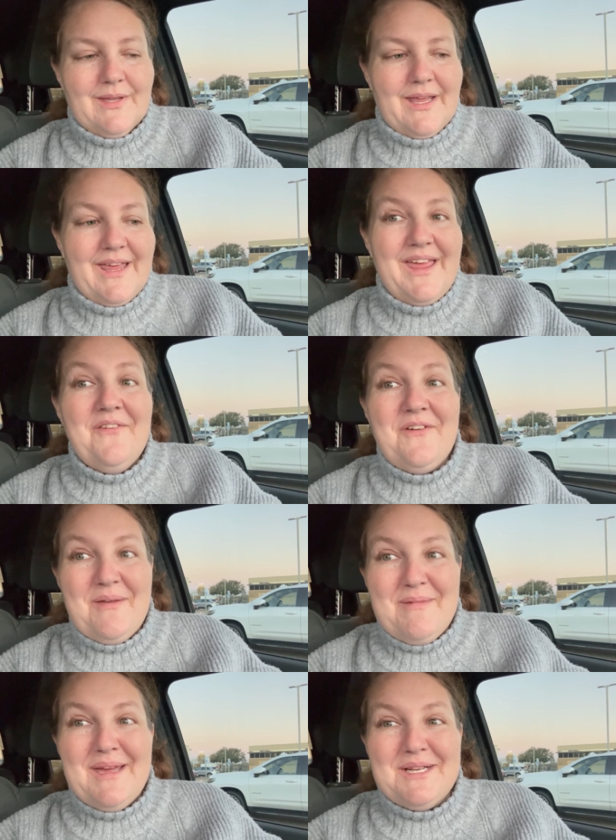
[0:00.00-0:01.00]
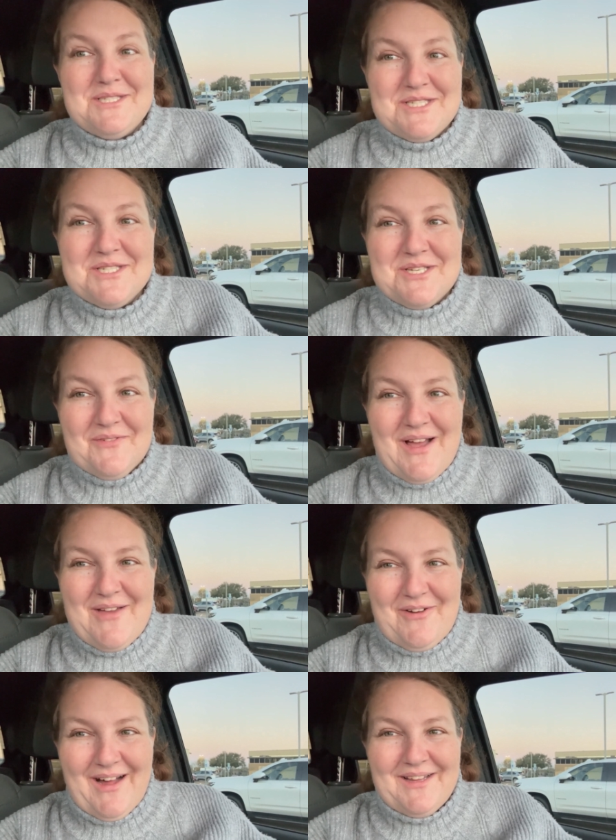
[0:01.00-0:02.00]
If I manage to
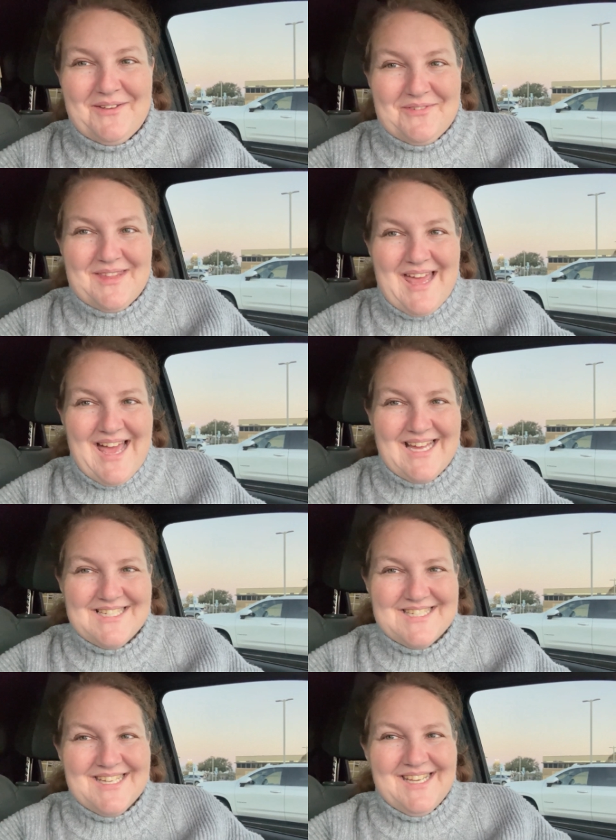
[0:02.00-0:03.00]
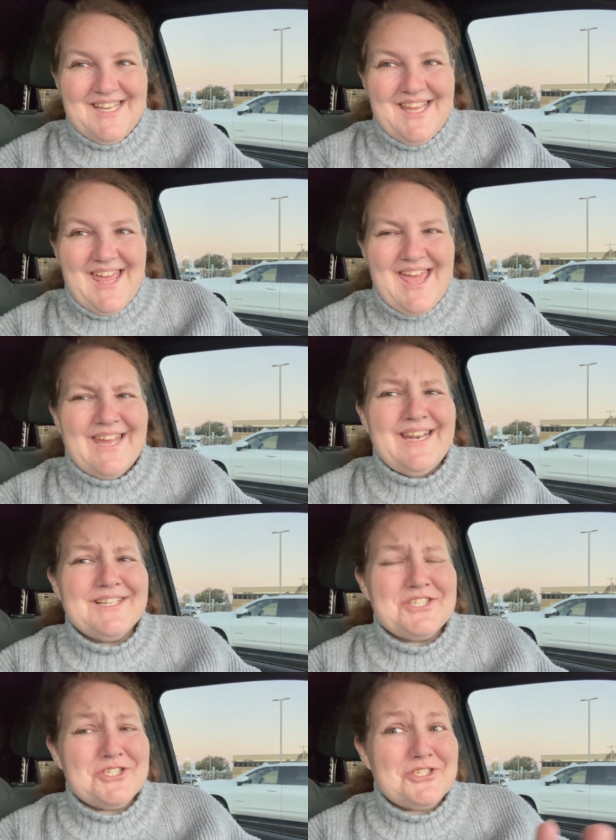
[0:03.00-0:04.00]
survive all of that,
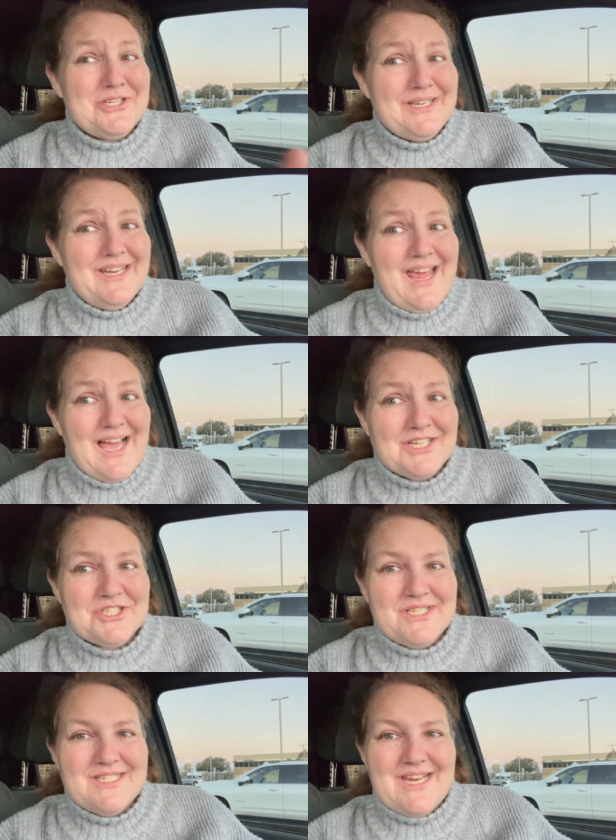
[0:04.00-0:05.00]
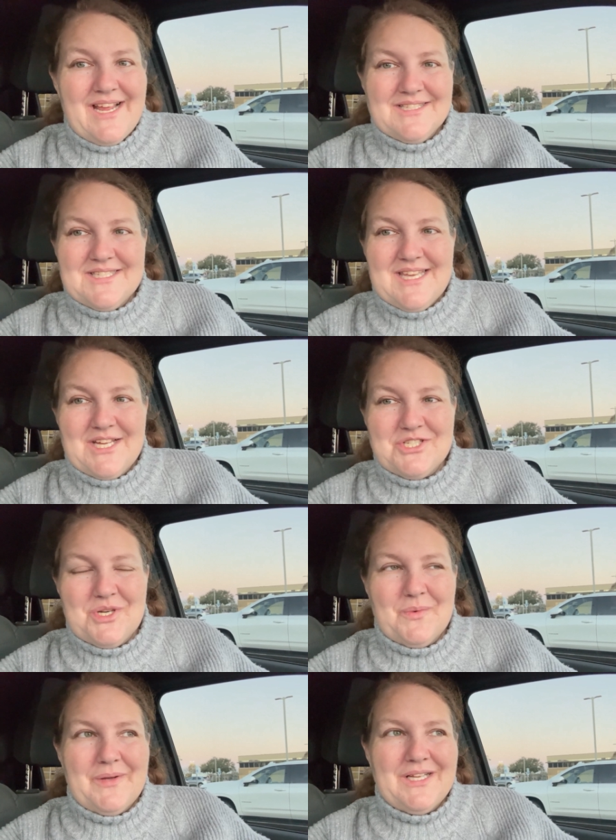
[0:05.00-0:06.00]
and should it actually stay on
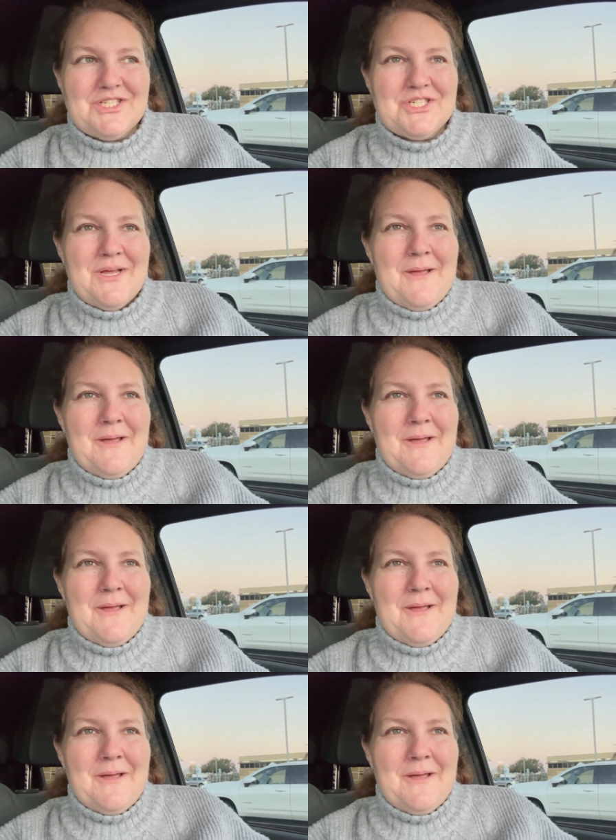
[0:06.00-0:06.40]
schedule, which